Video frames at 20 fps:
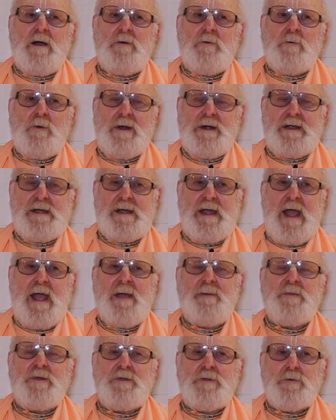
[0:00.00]
when he
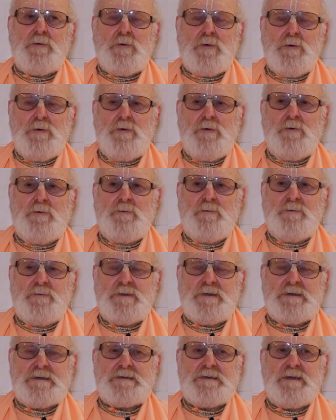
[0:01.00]
came in the
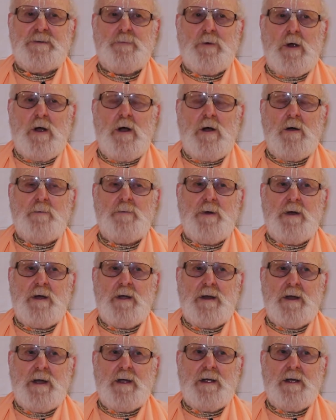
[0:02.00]
room to see
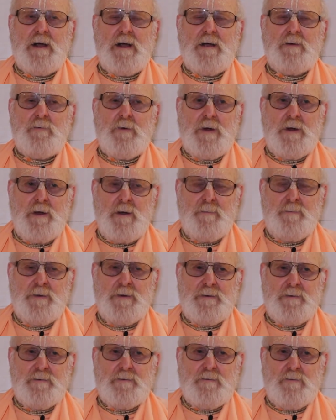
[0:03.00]
Prabhupada, I went up
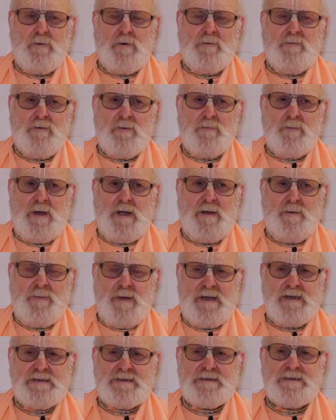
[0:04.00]
and offered my
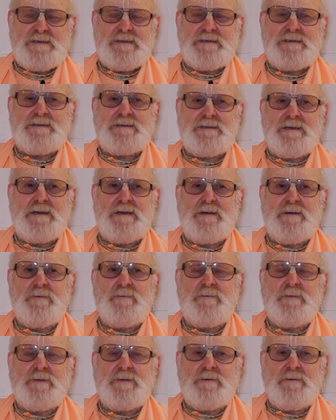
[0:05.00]
obeisances to
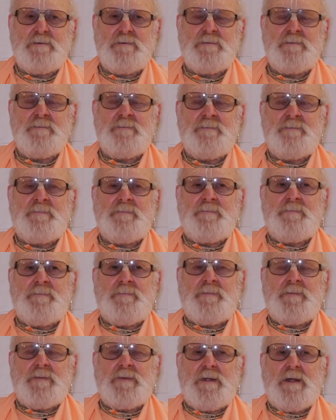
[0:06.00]
him. And
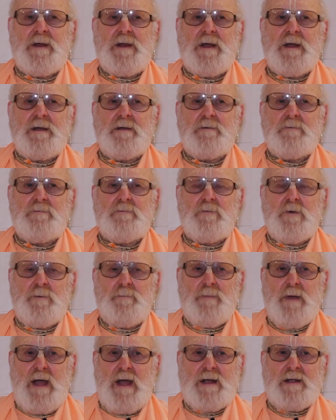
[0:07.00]
then I
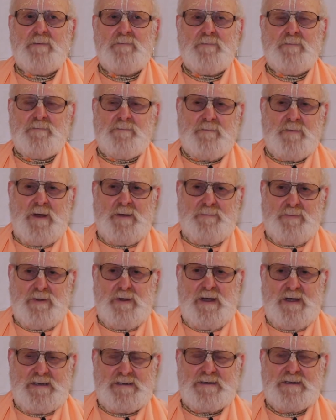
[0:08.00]
went back in my
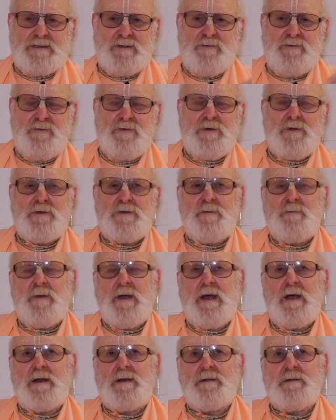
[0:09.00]
place at the foot of the
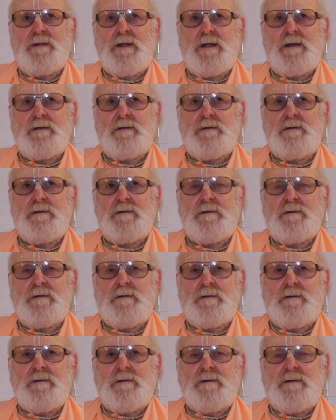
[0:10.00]
bed, and then
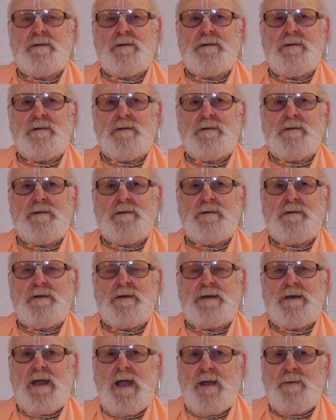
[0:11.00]

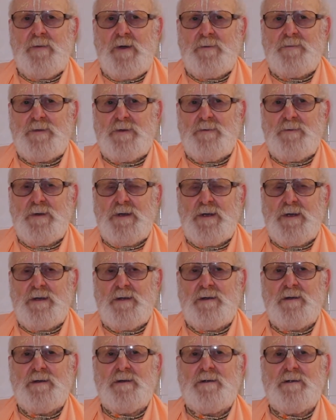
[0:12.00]
he came up to me
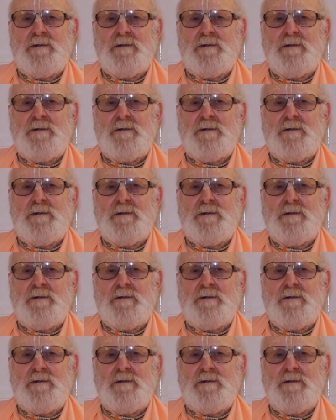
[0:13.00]
and